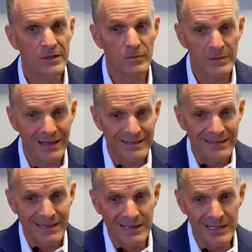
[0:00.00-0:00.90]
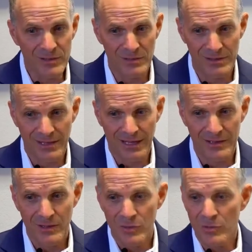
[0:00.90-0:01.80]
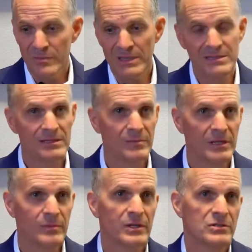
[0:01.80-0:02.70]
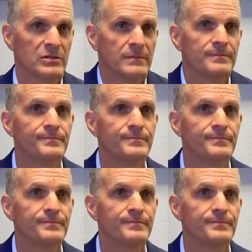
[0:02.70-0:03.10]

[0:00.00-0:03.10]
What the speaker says: if we're not dealing with that, we're missing a big picture.